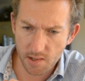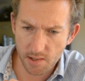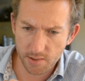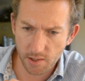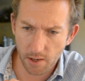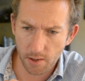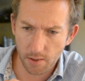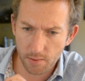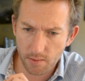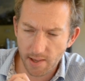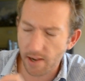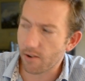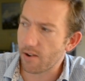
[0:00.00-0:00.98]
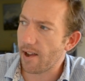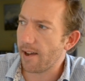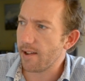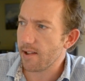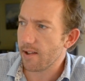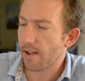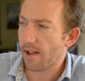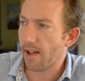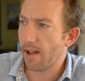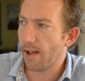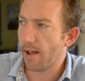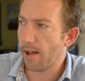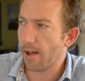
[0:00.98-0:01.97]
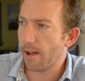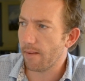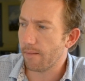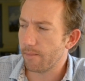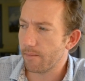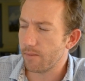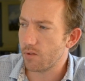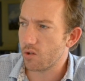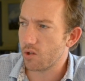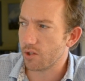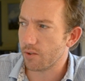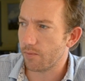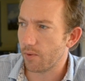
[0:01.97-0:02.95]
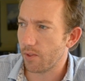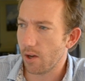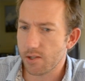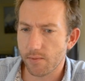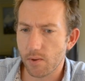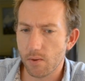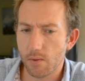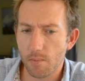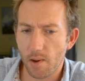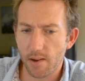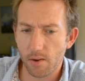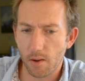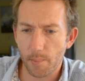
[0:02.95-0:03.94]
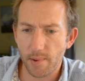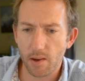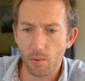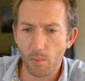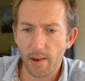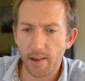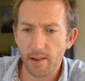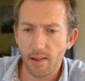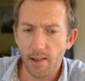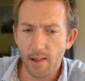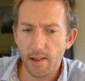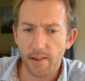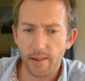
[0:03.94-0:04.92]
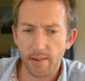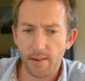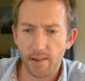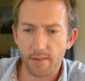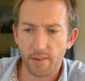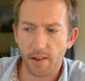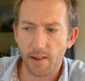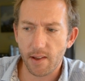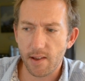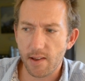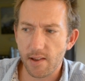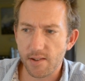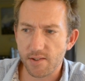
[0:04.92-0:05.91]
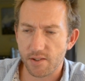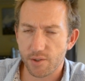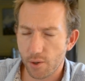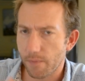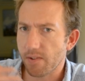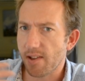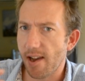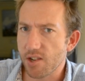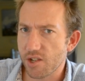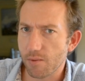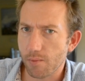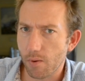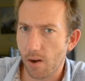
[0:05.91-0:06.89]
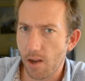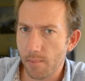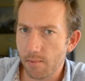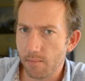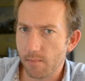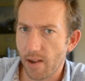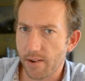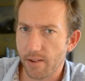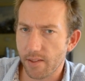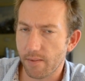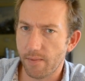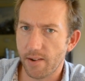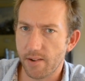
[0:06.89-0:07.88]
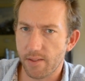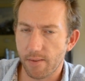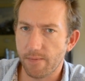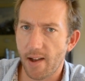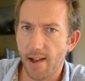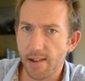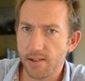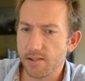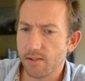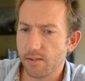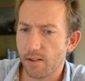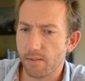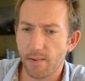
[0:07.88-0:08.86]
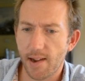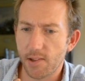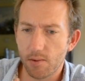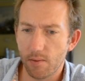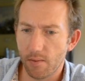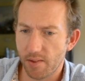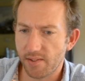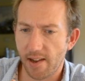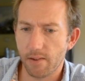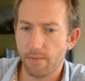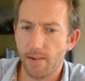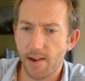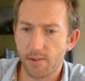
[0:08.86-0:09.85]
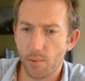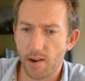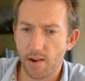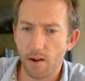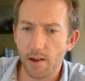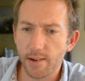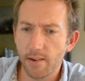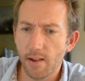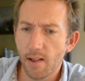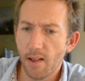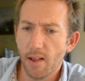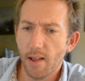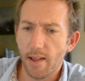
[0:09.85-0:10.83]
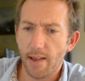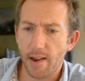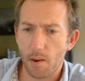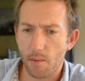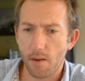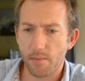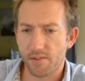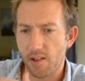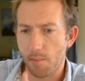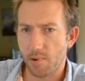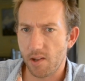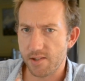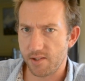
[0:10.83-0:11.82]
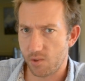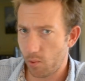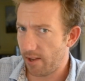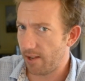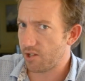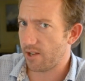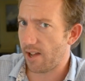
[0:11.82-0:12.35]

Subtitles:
So Category A, just for those of you who might not be aware, is a certification requirement under the FARs, in this case FAR 29, and it obviously applies to twin engine